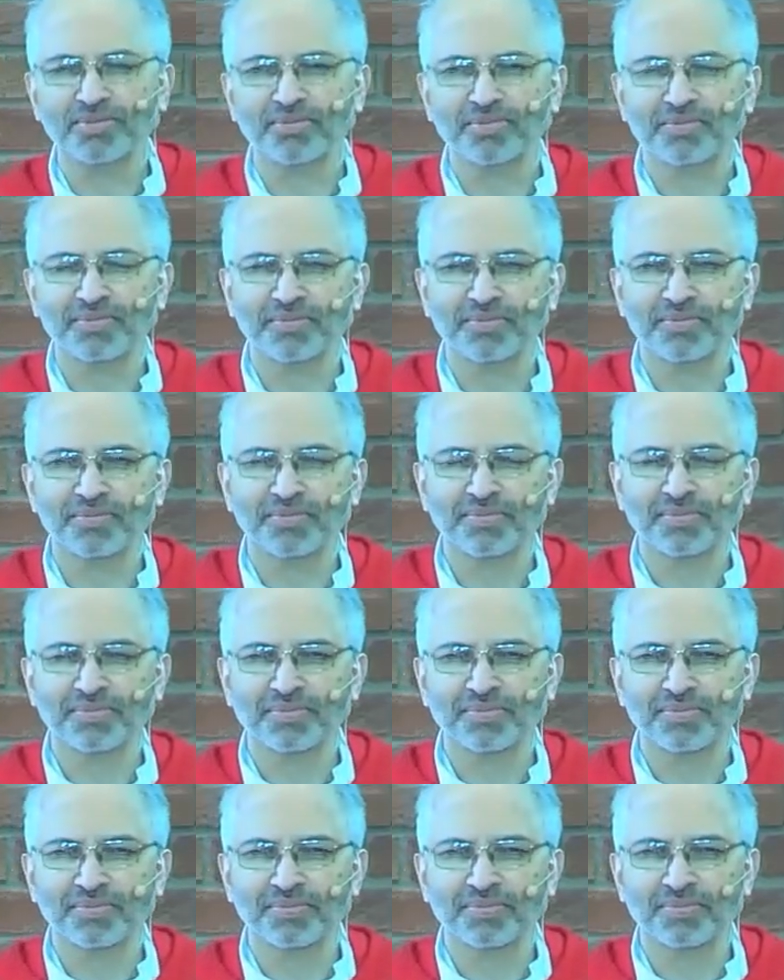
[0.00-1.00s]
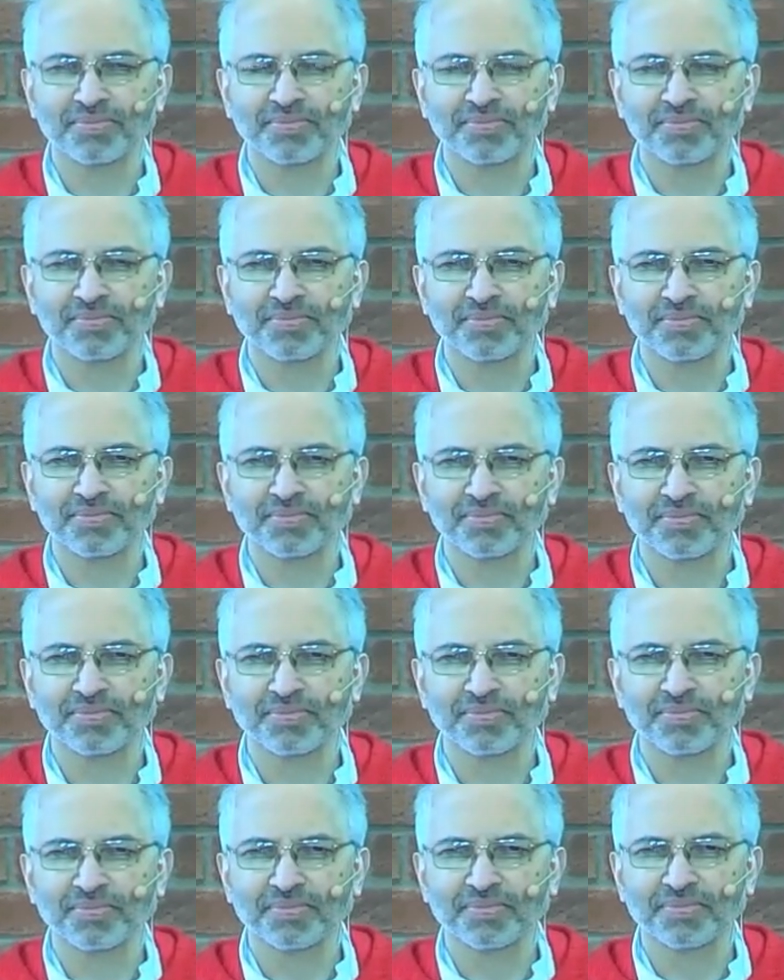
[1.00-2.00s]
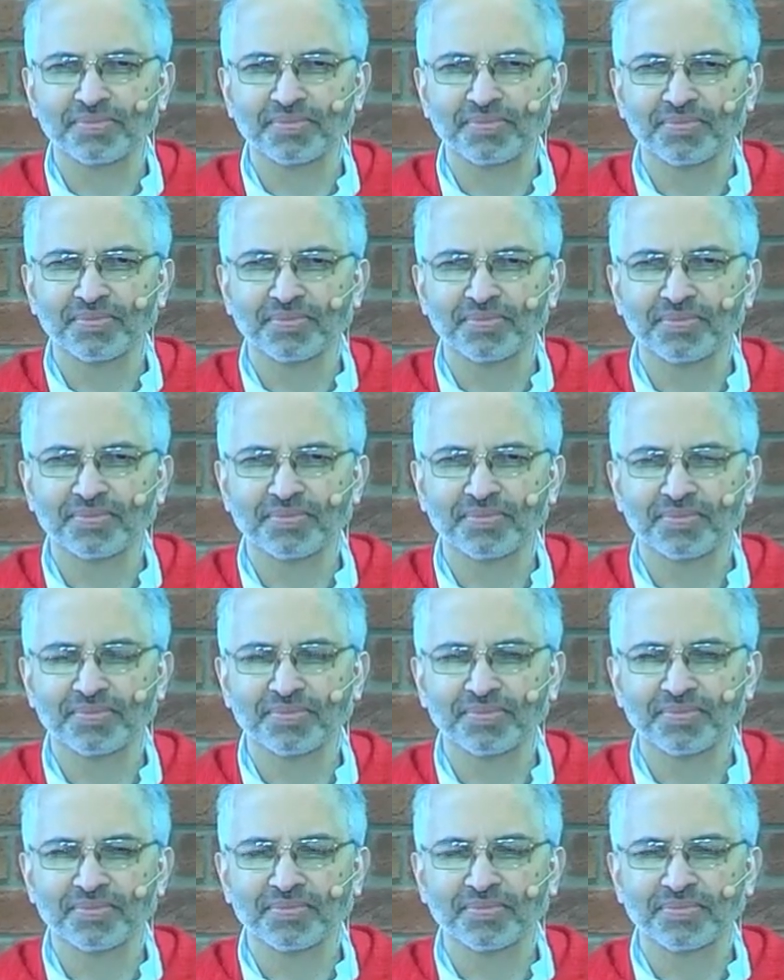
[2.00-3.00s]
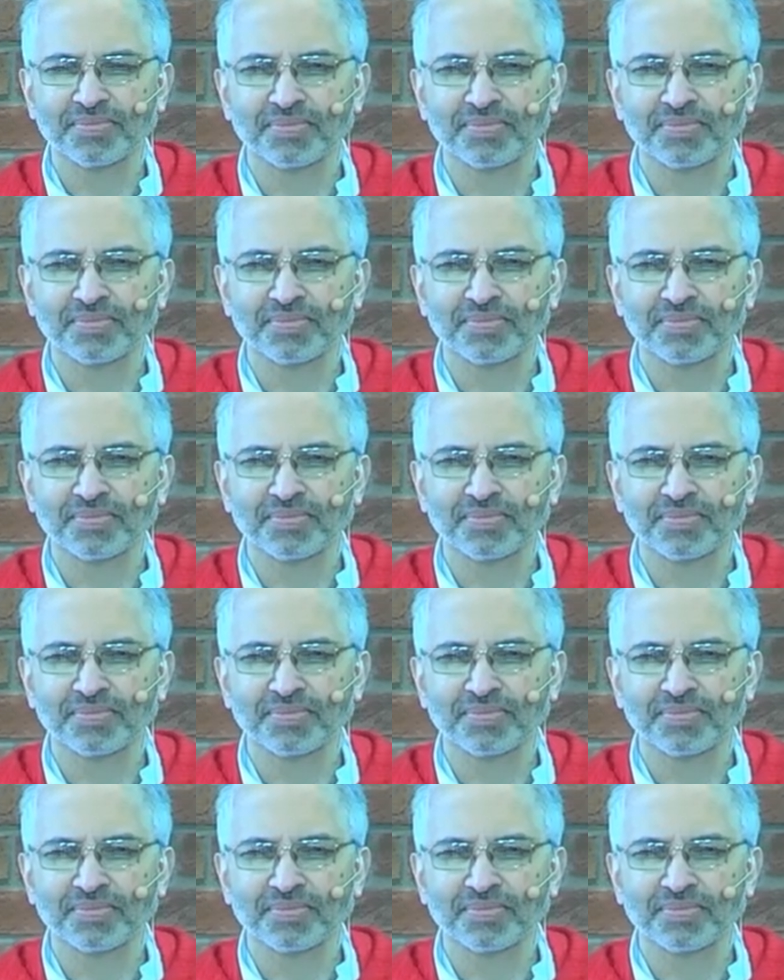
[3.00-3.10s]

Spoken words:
No one is speaking in this clip.